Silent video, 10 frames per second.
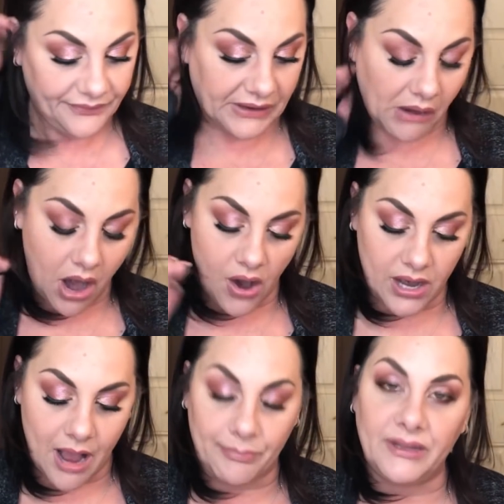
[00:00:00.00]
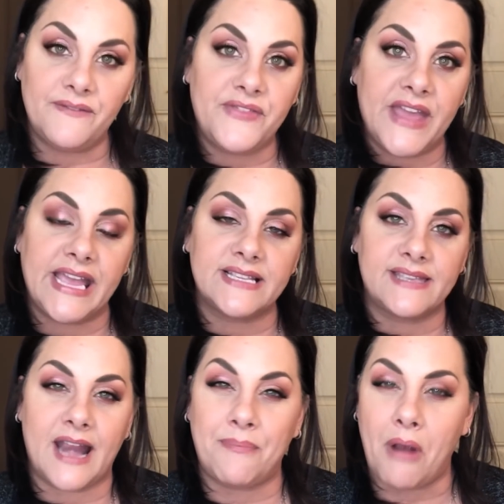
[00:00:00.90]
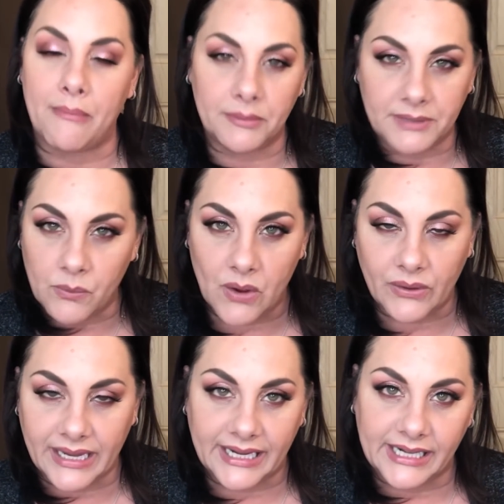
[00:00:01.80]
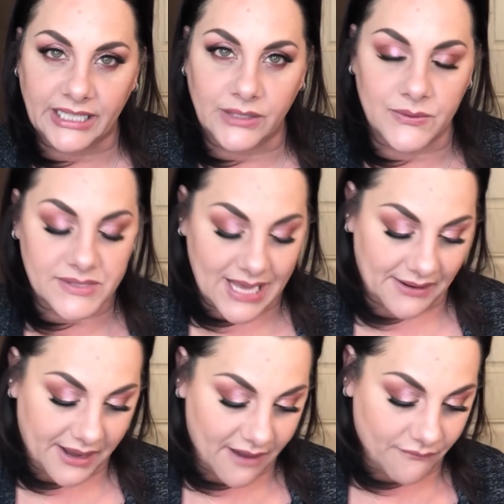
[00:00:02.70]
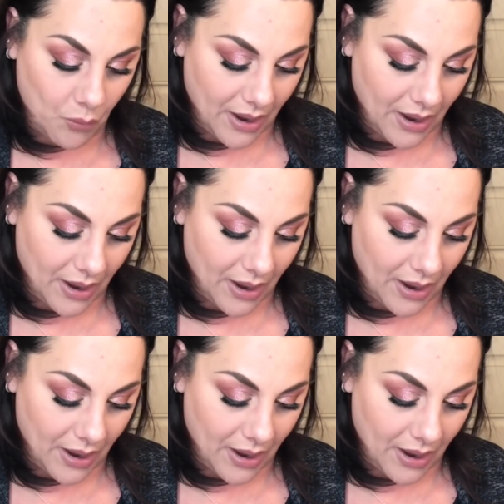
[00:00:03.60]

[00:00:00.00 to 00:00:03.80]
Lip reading: There are a couple of things that I probably won't get any use out of,